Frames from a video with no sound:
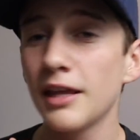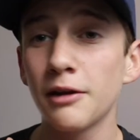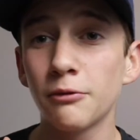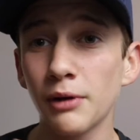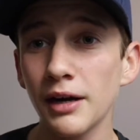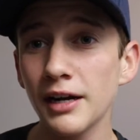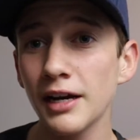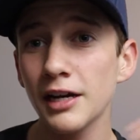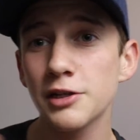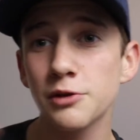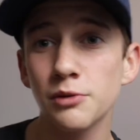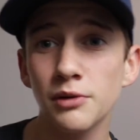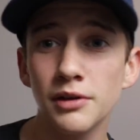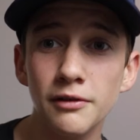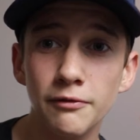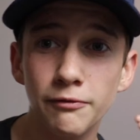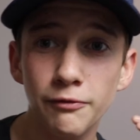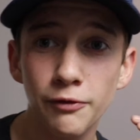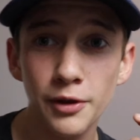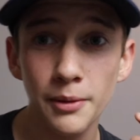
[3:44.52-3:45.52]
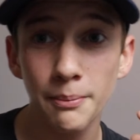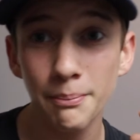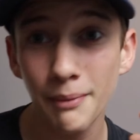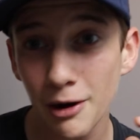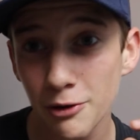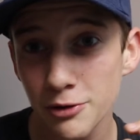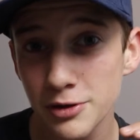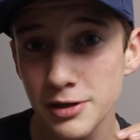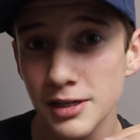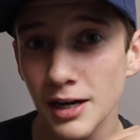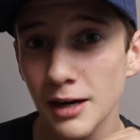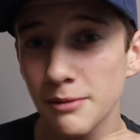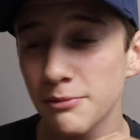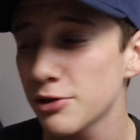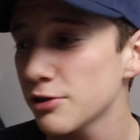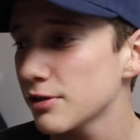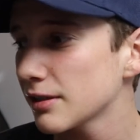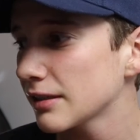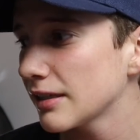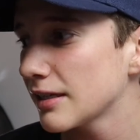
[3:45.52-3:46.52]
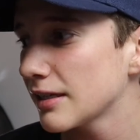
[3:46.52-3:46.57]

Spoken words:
then right next to it, for the mouse, I'm using